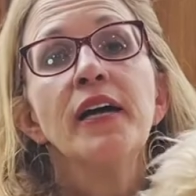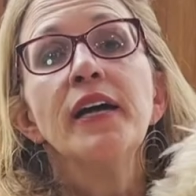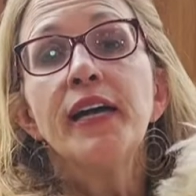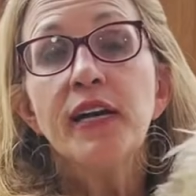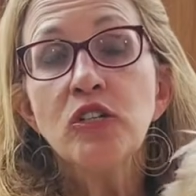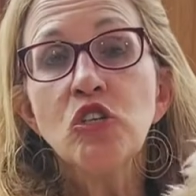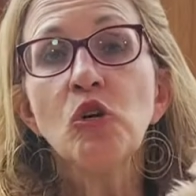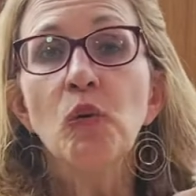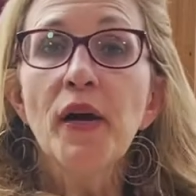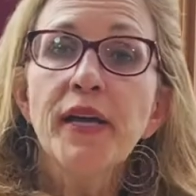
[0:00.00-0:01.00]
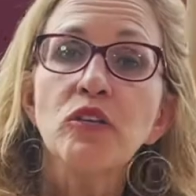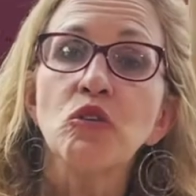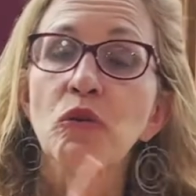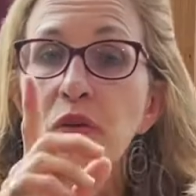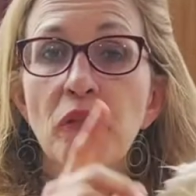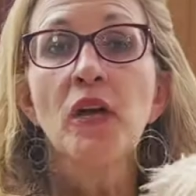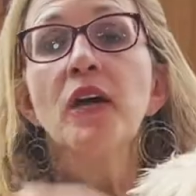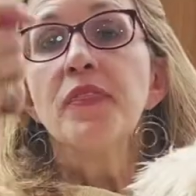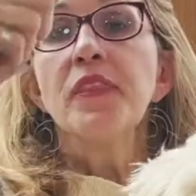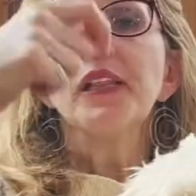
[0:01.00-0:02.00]
Here's a quick truth.
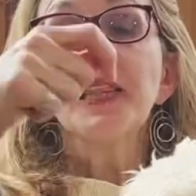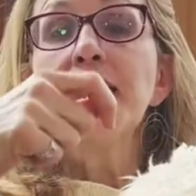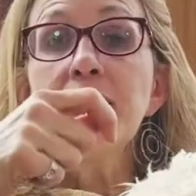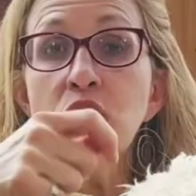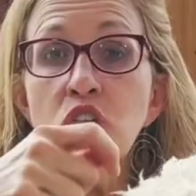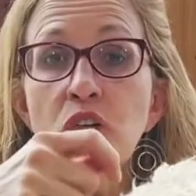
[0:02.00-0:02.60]
The leash